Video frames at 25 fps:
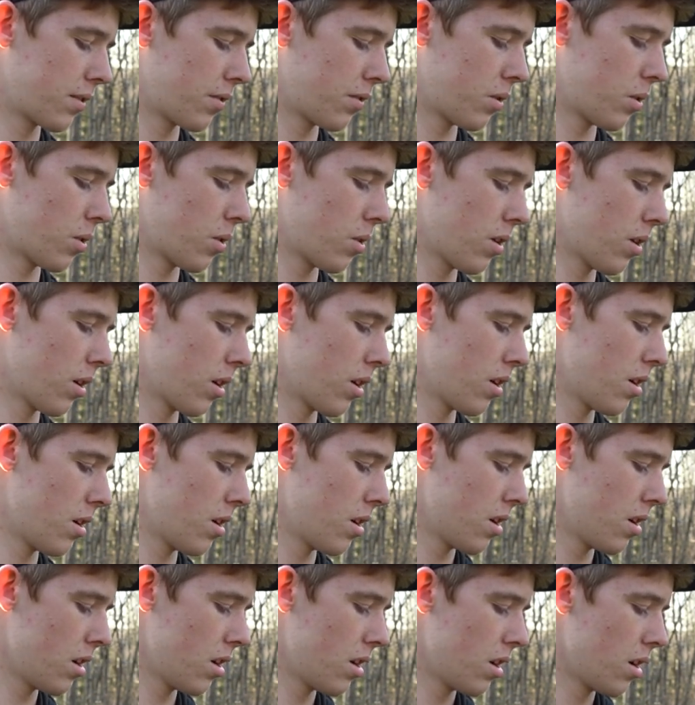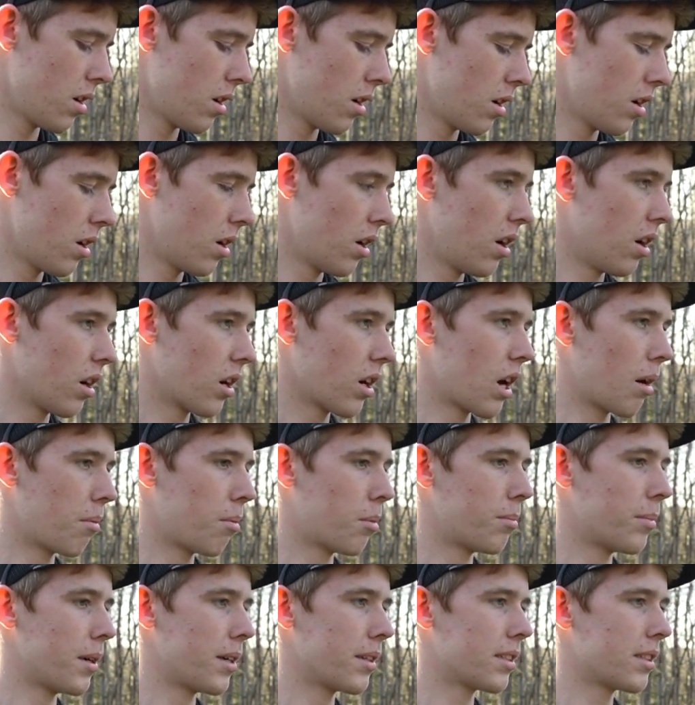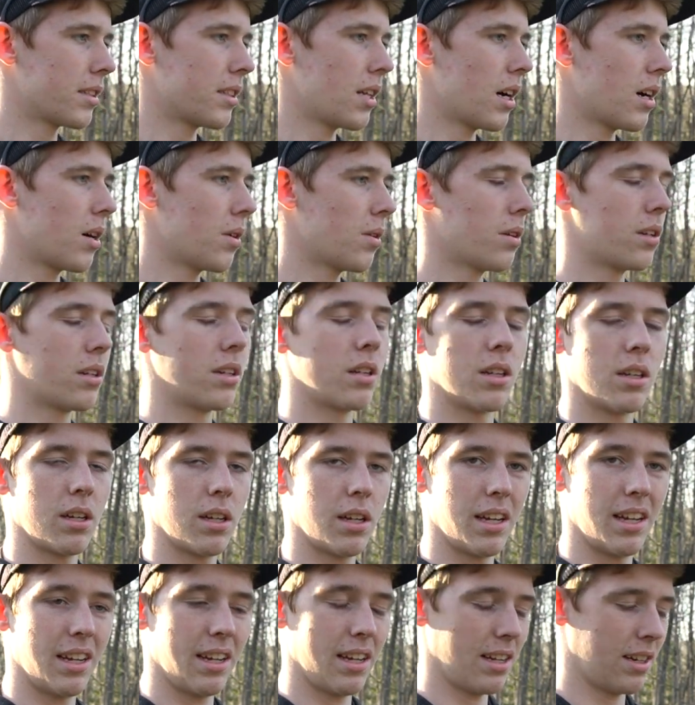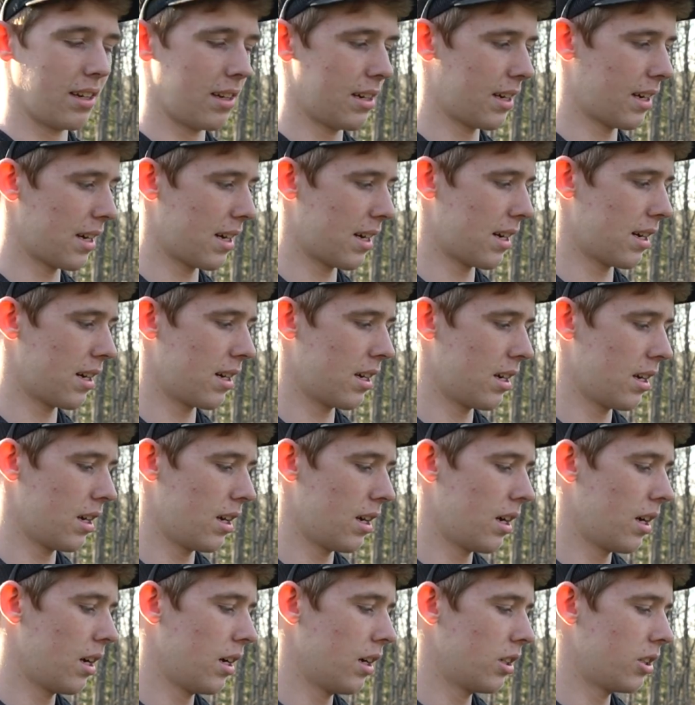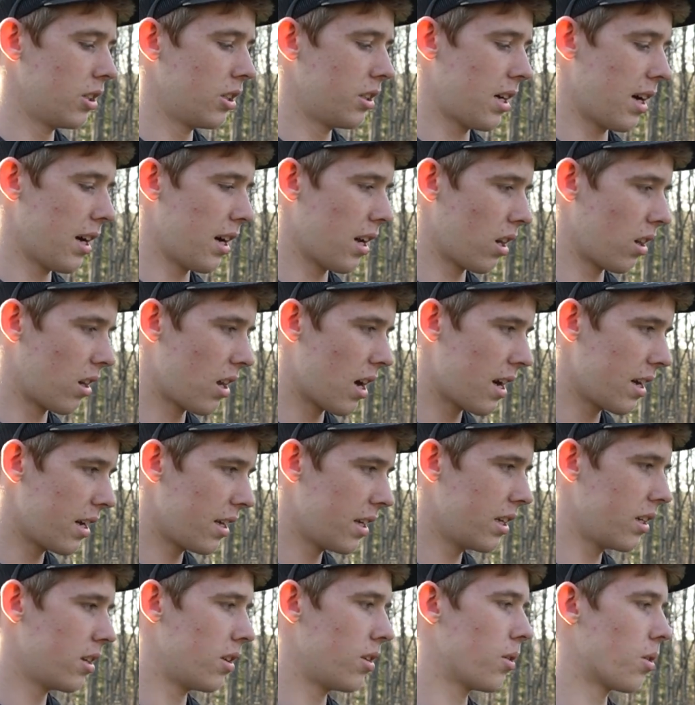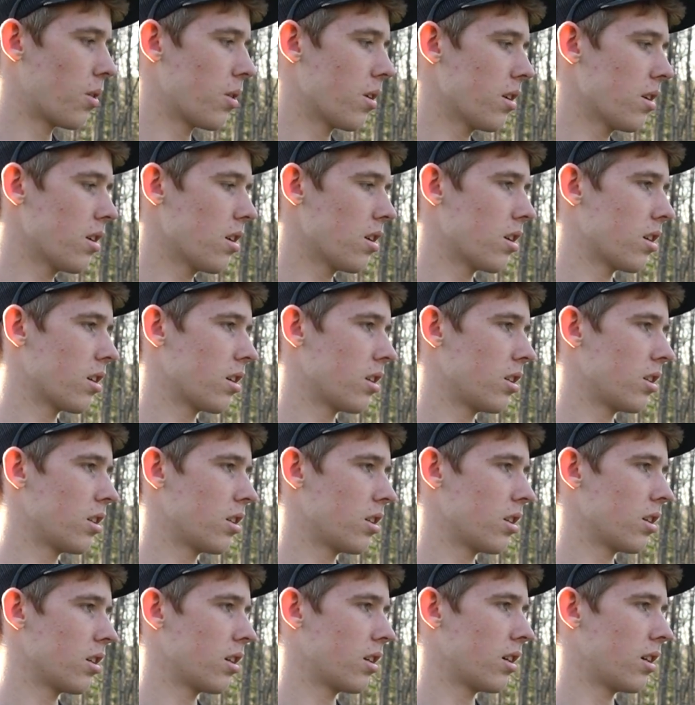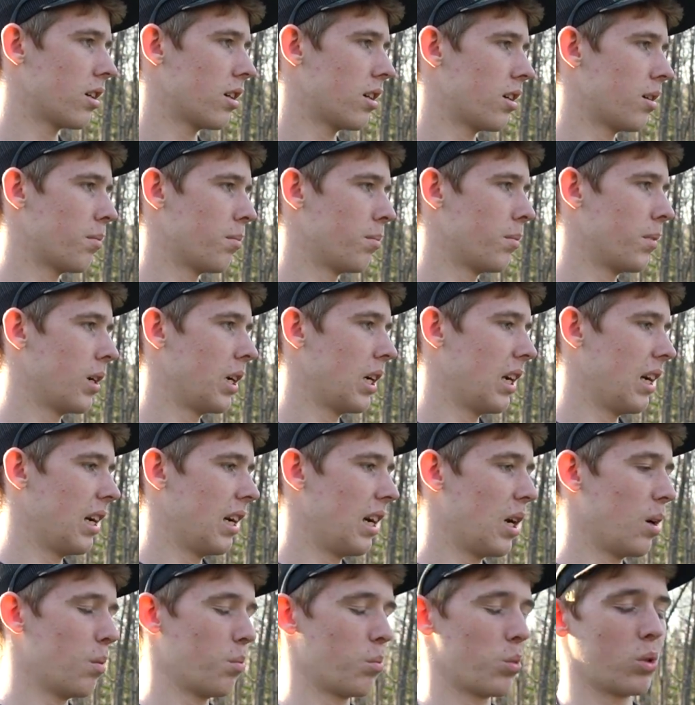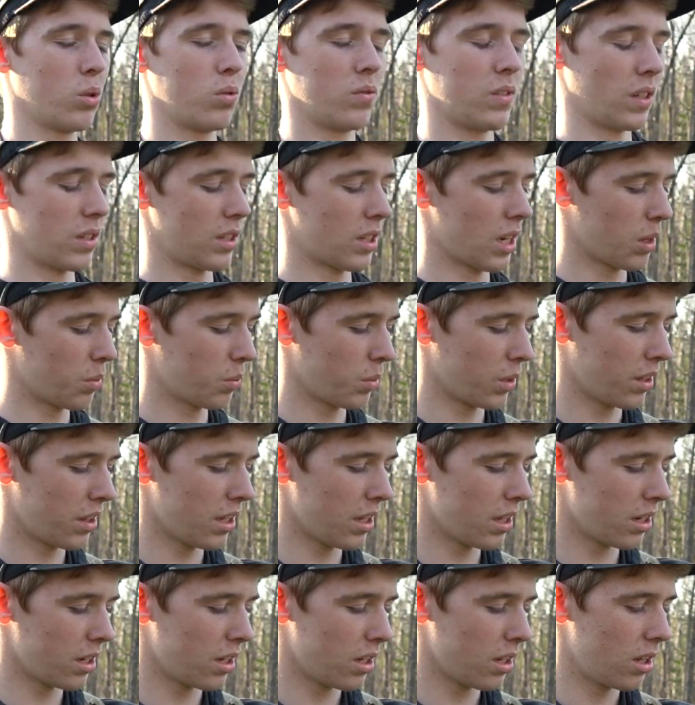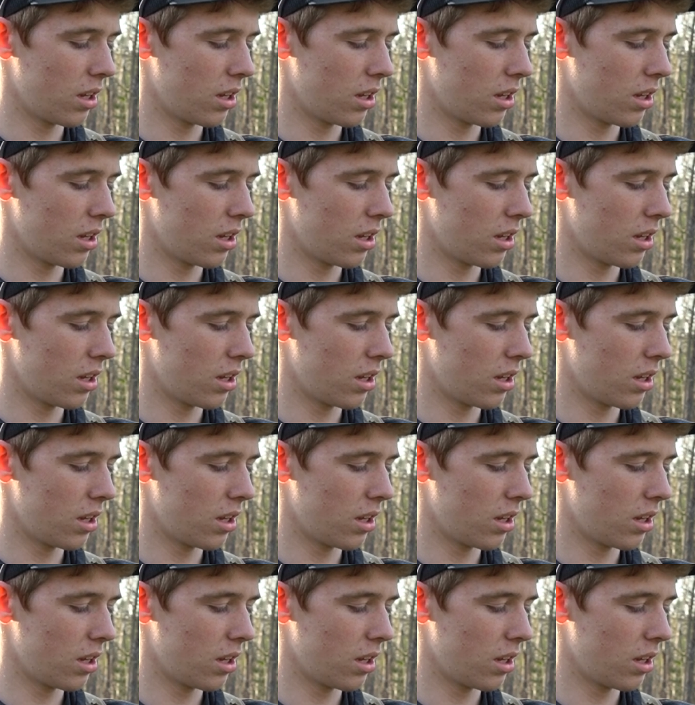for a couple months now, and shot it a lot indoor. Improved a ton with it.